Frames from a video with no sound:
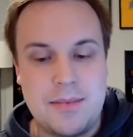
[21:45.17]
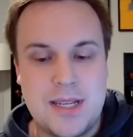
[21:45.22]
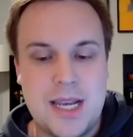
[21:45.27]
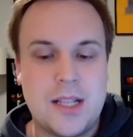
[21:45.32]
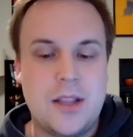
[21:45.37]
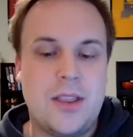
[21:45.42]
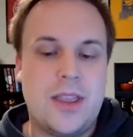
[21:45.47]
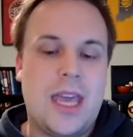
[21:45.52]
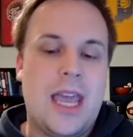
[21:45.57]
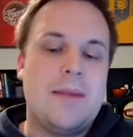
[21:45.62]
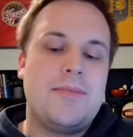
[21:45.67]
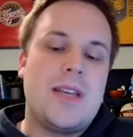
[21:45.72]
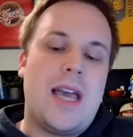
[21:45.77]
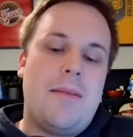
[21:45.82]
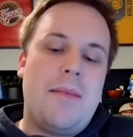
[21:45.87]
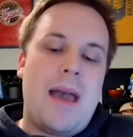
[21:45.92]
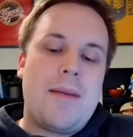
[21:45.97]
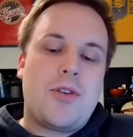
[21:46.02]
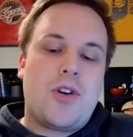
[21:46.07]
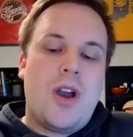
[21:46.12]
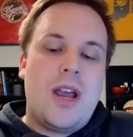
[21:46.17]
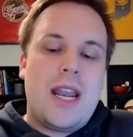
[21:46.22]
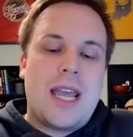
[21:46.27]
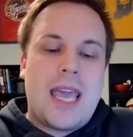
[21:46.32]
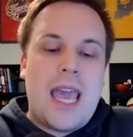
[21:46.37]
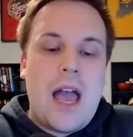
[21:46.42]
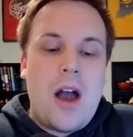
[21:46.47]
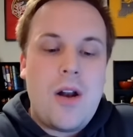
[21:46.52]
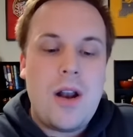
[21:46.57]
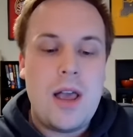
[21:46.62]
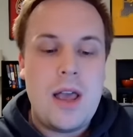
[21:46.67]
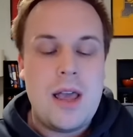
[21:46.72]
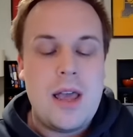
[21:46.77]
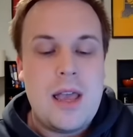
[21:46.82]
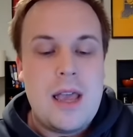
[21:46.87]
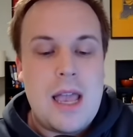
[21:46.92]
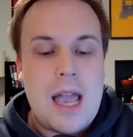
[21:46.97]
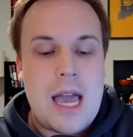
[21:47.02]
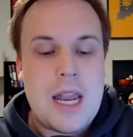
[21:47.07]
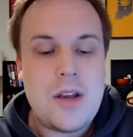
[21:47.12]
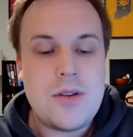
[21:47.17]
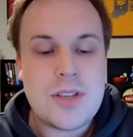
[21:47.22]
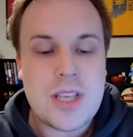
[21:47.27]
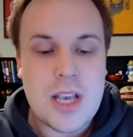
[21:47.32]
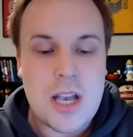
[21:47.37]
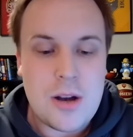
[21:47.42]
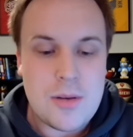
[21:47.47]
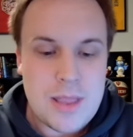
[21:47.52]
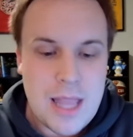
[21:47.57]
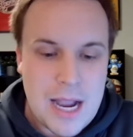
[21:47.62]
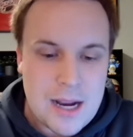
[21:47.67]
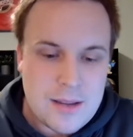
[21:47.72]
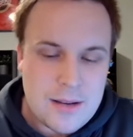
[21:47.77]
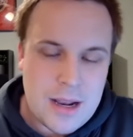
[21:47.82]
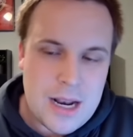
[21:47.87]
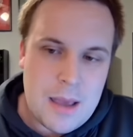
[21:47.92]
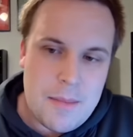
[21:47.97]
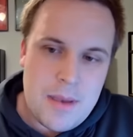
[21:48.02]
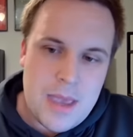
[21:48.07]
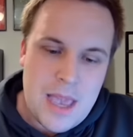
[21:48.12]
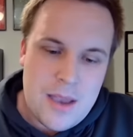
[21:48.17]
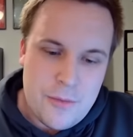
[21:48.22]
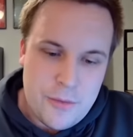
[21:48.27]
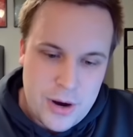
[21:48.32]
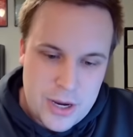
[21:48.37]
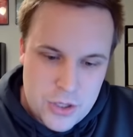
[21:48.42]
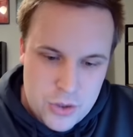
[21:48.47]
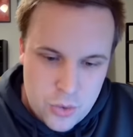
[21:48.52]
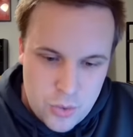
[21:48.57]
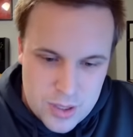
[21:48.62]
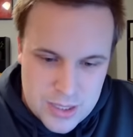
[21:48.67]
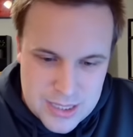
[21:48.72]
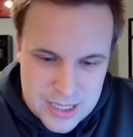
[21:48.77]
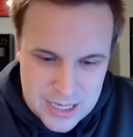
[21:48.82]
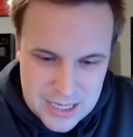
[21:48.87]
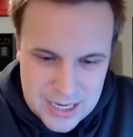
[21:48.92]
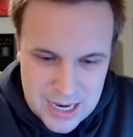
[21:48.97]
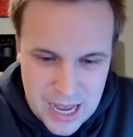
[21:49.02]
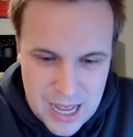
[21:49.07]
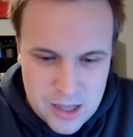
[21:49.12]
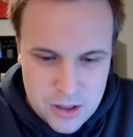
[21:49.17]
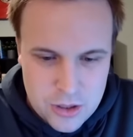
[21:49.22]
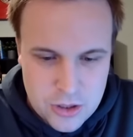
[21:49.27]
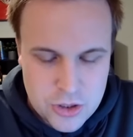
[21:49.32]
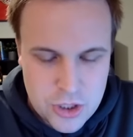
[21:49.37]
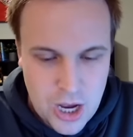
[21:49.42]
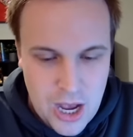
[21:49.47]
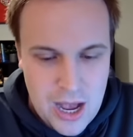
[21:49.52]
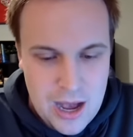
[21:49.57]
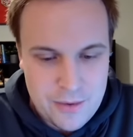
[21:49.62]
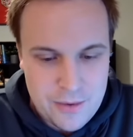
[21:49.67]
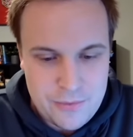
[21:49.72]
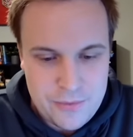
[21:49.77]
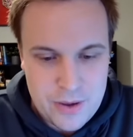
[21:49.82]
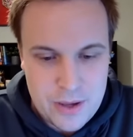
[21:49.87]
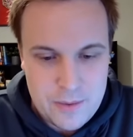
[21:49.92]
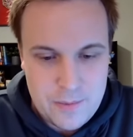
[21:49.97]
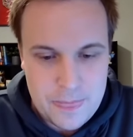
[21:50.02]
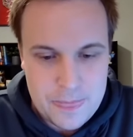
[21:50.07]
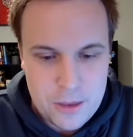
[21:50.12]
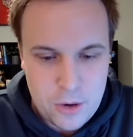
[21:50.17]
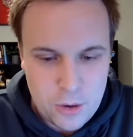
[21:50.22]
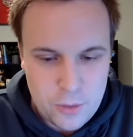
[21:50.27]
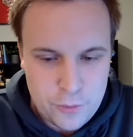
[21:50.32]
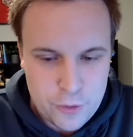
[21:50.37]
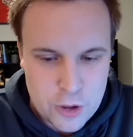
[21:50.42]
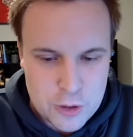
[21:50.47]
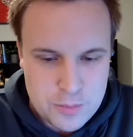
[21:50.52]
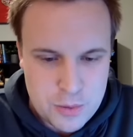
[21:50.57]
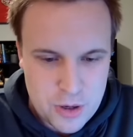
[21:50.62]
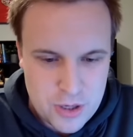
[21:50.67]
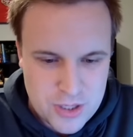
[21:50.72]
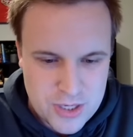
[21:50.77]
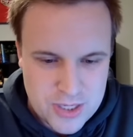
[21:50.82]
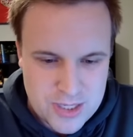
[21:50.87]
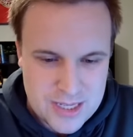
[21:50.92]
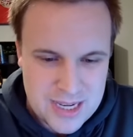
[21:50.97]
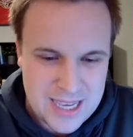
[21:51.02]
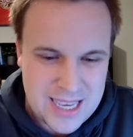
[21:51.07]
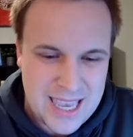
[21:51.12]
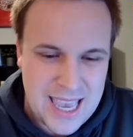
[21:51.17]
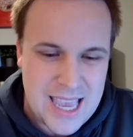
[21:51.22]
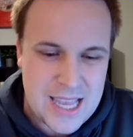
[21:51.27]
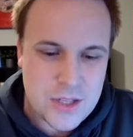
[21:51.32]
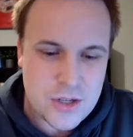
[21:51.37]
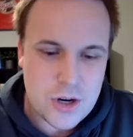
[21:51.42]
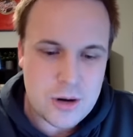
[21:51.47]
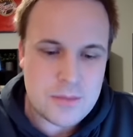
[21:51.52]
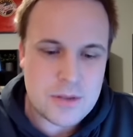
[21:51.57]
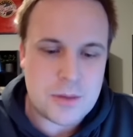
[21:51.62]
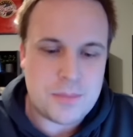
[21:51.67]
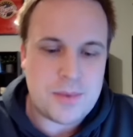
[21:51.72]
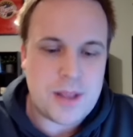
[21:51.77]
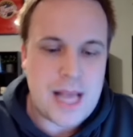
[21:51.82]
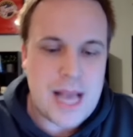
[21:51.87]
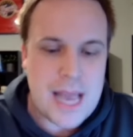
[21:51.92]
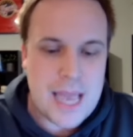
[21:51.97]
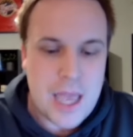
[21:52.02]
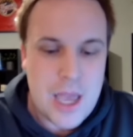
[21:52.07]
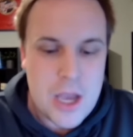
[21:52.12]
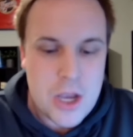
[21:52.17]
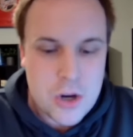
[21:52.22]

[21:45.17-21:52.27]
Download the Game Time app, create an account, and use the code LOCKEDONNBA for a $20 off your first purchase. Again, terms apply.